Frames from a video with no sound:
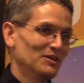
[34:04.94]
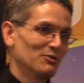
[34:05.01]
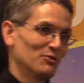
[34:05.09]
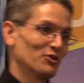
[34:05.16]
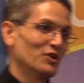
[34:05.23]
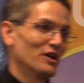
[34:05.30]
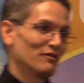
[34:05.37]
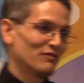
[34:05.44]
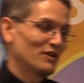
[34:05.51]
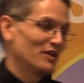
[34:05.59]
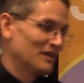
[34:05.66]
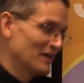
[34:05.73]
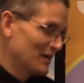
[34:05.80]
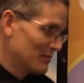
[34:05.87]
You're not very
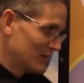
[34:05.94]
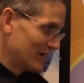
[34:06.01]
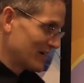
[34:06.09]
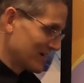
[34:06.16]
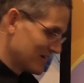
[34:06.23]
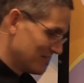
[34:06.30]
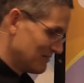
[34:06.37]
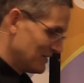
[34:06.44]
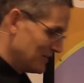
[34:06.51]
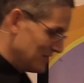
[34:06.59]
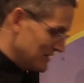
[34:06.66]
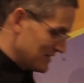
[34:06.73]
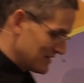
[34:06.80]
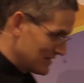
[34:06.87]
diabetic.
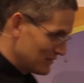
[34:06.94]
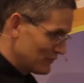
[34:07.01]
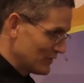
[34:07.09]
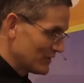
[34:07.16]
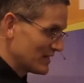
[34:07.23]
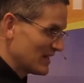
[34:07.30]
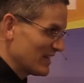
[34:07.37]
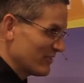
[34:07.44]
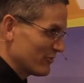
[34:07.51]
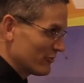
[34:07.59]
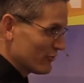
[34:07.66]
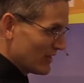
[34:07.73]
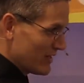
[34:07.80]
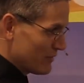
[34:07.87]
If you can handle
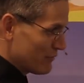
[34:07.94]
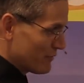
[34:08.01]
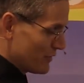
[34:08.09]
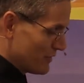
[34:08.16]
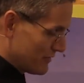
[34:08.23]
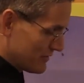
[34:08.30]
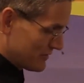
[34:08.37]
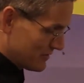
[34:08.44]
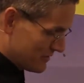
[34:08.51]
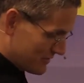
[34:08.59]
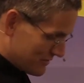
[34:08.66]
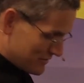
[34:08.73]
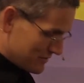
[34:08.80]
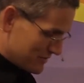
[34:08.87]
dried fruits and you
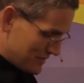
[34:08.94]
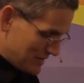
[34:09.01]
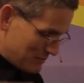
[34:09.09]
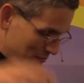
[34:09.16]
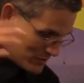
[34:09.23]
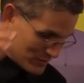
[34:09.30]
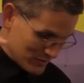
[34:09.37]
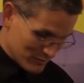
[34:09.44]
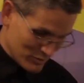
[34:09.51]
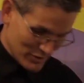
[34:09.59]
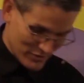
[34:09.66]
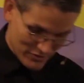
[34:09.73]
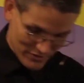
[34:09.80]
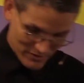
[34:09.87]
can still keep your
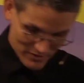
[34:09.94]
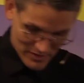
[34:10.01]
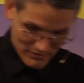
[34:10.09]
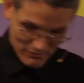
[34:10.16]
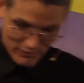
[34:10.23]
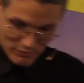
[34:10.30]
blood sugar levels